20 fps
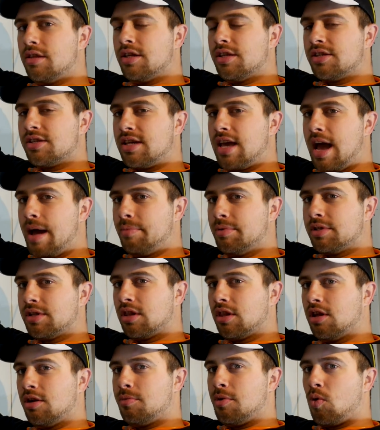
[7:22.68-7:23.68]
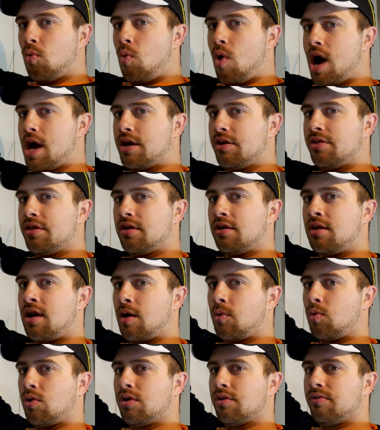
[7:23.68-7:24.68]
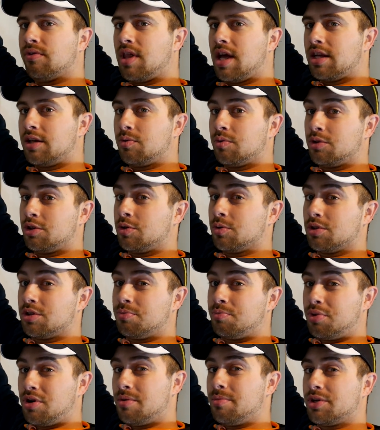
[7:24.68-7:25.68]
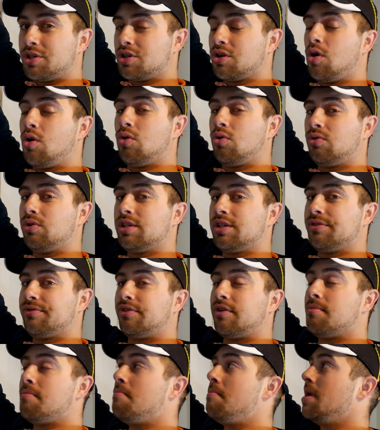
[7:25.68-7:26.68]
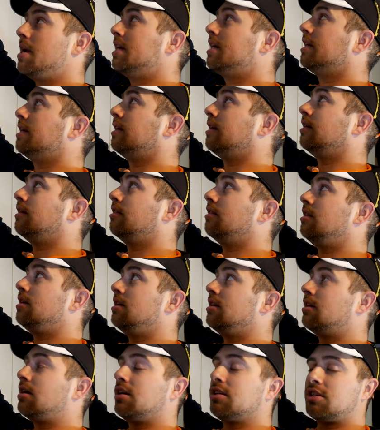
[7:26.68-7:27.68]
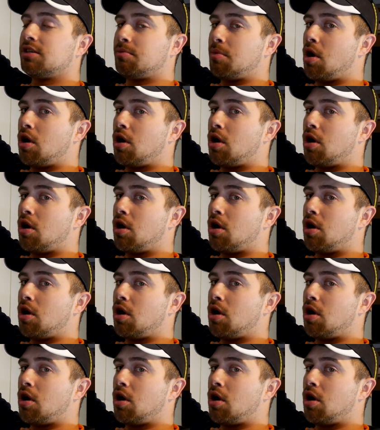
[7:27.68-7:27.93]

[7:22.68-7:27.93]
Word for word: This gap is a little bit wider than I would have liked, which was pretty much the whole reason for making the custom